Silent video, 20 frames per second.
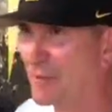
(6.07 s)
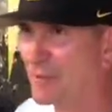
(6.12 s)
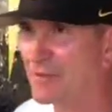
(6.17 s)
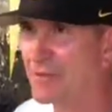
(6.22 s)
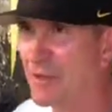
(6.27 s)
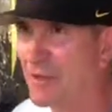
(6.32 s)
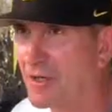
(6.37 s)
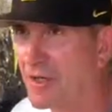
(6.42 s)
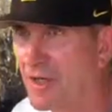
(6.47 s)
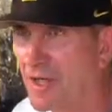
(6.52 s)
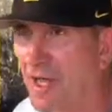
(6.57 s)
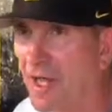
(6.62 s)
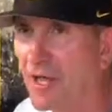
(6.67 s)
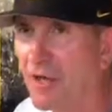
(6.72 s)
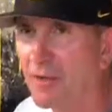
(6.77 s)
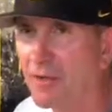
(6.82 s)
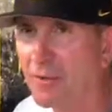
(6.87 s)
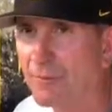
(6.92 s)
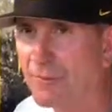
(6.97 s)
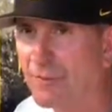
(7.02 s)
game started
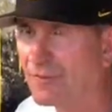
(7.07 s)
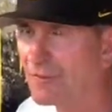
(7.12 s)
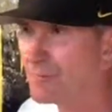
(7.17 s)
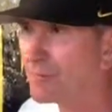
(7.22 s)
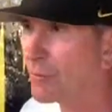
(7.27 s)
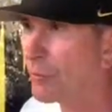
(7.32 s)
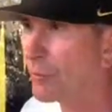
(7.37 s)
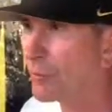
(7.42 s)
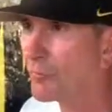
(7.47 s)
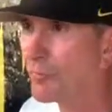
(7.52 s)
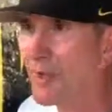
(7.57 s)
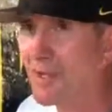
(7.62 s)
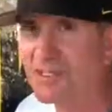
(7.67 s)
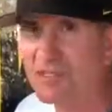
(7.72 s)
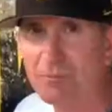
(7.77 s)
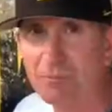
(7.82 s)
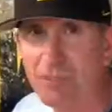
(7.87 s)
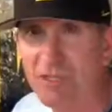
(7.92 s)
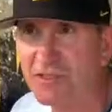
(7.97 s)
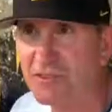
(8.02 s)
out. I mean,
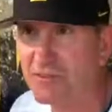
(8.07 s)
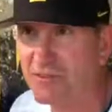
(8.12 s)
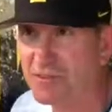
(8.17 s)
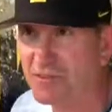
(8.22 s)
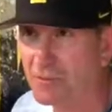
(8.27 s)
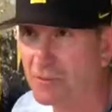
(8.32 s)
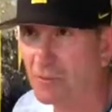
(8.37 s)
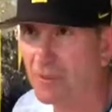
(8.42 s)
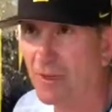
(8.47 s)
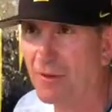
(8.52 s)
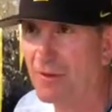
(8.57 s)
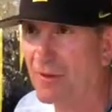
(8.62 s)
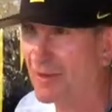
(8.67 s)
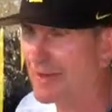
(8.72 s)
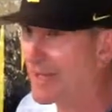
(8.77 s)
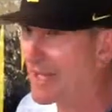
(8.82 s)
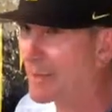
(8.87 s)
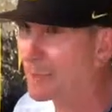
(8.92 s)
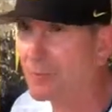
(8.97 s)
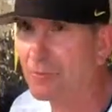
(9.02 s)
old-fashioned pitcher's duel,
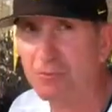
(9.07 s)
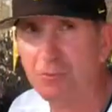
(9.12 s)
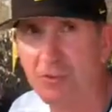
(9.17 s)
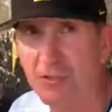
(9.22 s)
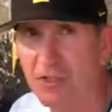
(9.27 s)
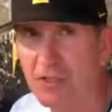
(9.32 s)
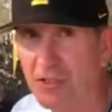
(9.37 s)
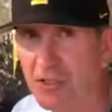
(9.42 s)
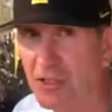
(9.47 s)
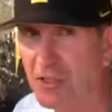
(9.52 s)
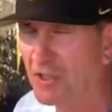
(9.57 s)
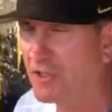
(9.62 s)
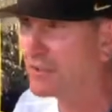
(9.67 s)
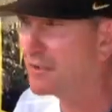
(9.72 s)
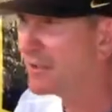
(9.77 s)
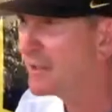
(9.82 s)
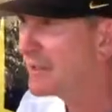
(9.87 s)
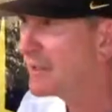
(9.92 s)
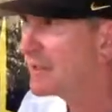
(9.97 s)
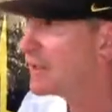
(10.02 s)
that Cam was really
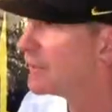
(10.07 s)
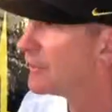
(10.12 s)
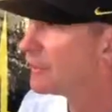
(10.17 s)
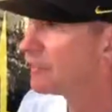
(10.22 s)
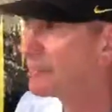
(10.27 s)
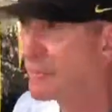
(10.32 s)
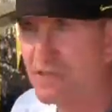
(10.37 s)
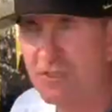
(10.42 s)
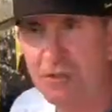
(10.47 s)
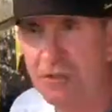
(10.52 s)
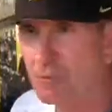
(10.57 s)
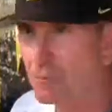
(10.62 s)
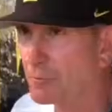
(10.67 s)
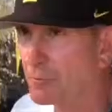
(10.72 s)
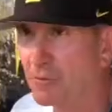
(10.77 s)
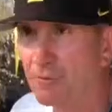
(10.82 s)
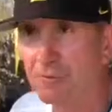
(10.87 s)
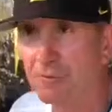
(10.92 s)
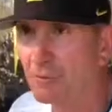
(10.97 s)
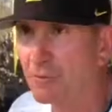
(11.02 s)
good. Fisher
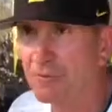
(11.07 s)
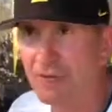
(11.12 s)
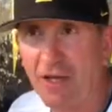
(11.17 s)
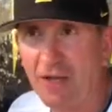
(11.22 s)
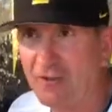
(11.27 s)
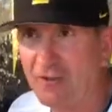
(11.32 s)
was